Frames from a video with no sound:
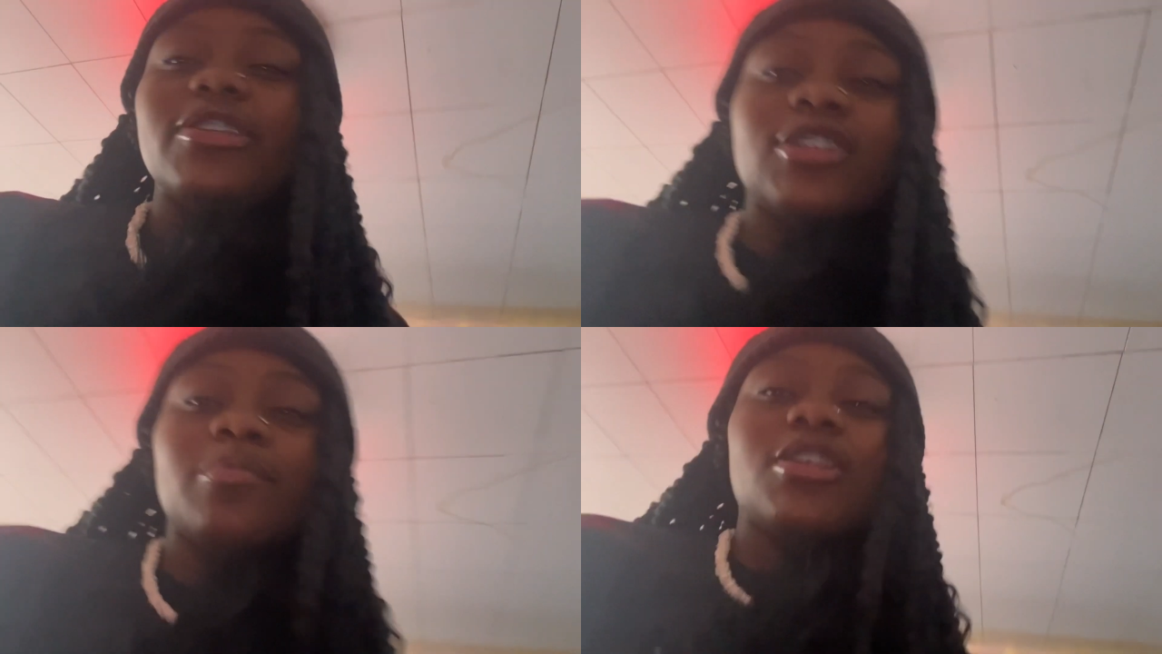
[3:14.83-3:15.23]

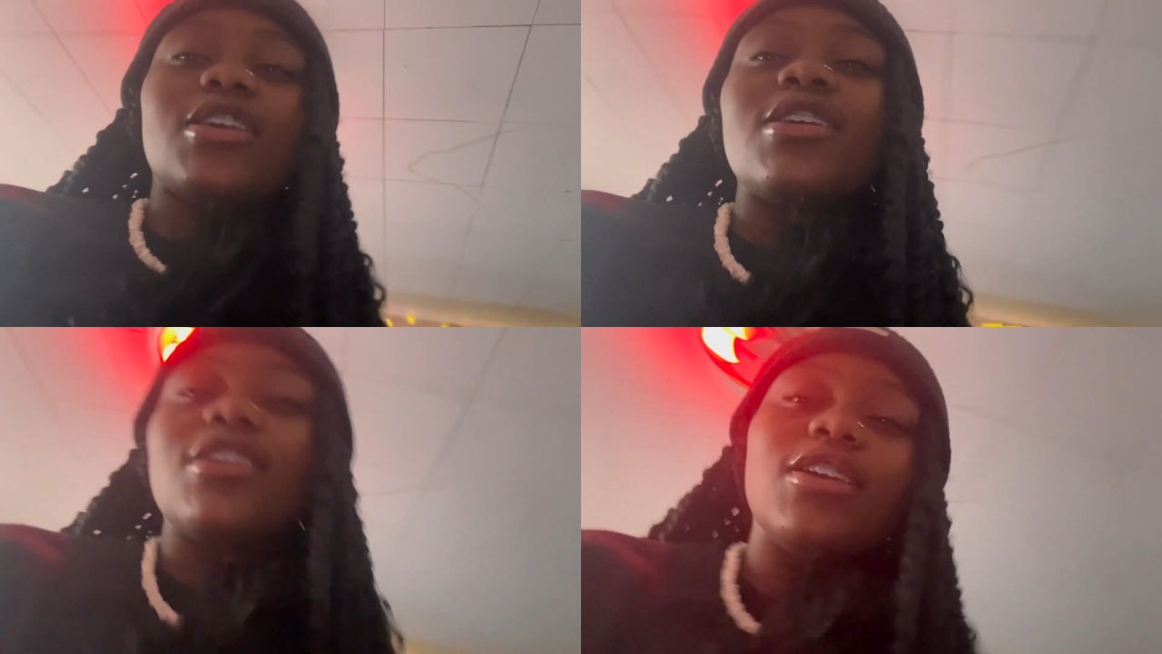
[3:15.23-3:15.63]
something to
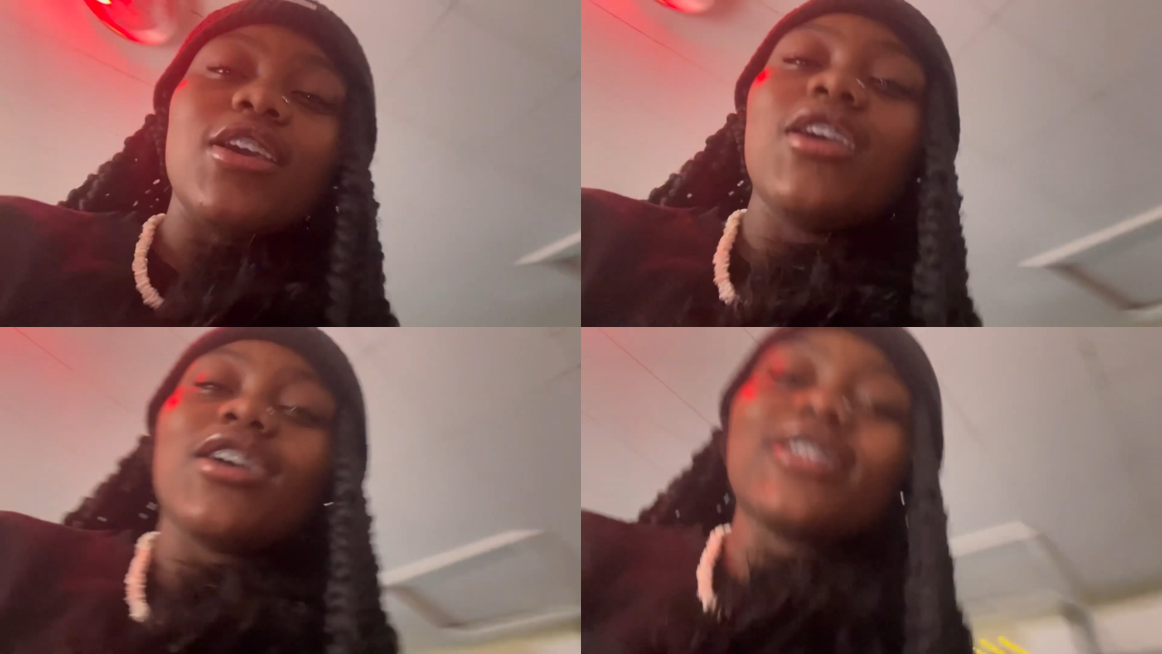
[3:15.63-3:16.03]
eat
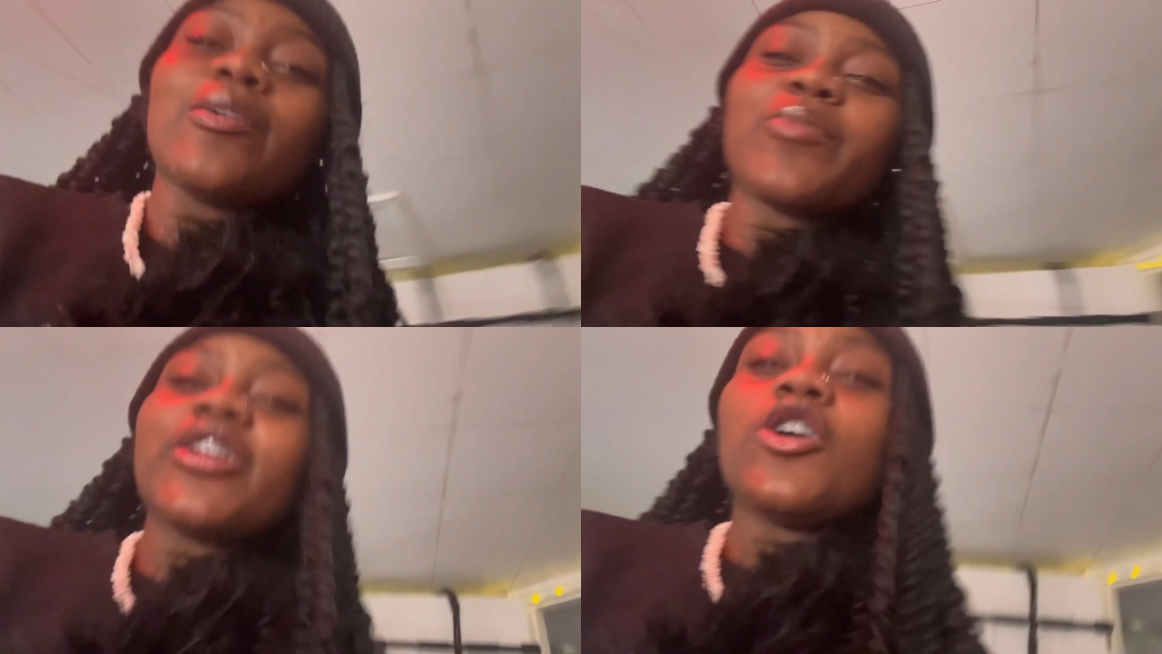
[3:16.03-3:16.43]
because I'm
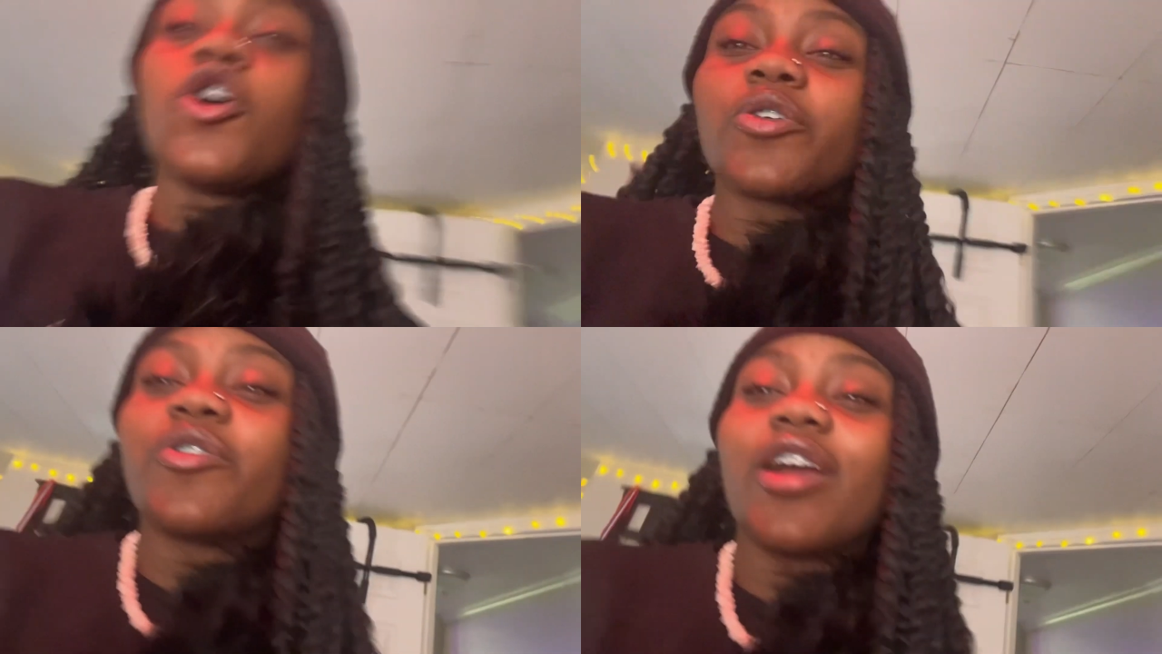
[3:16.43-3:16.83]
pretty
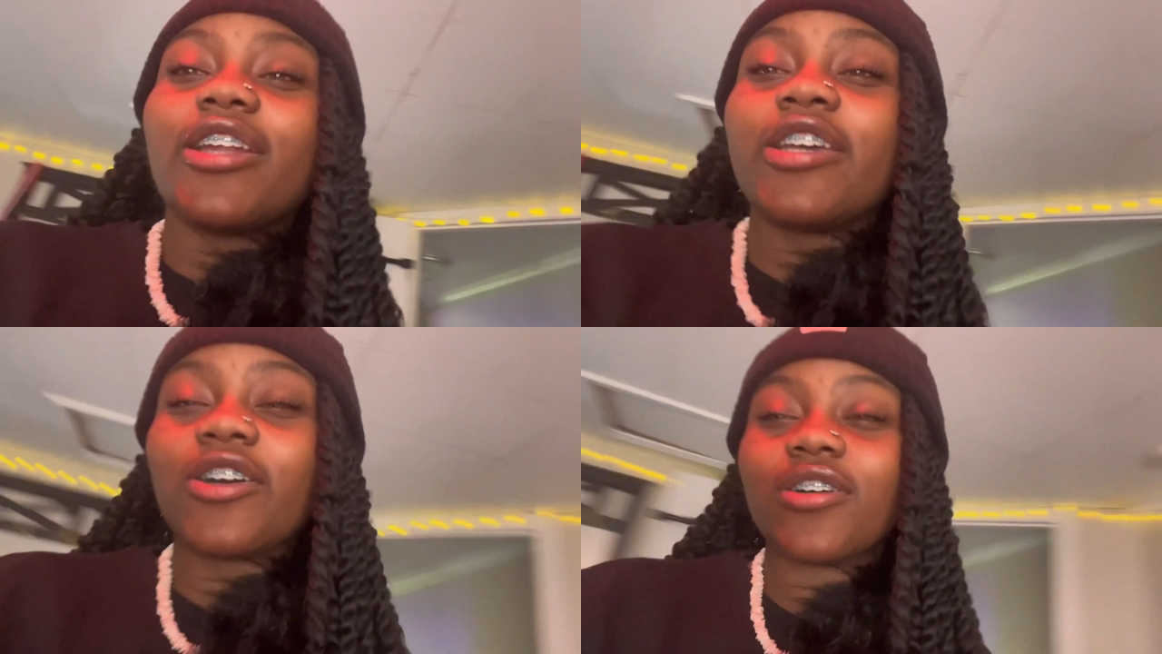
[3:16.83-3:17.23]
hungry right
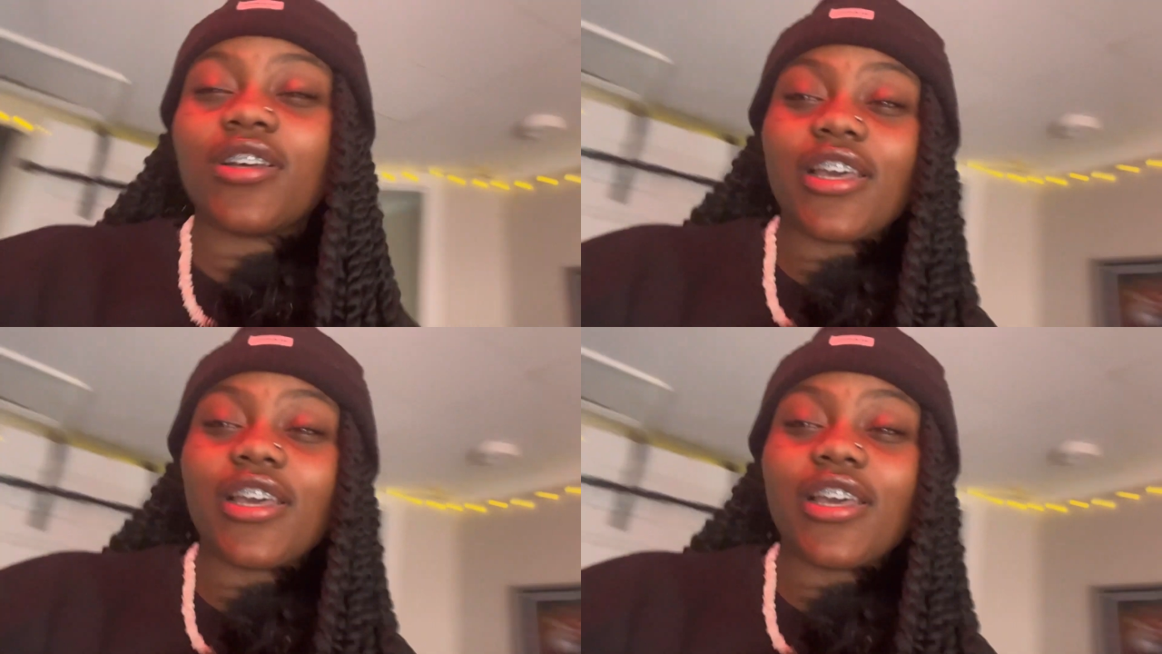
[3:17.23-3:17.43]
now,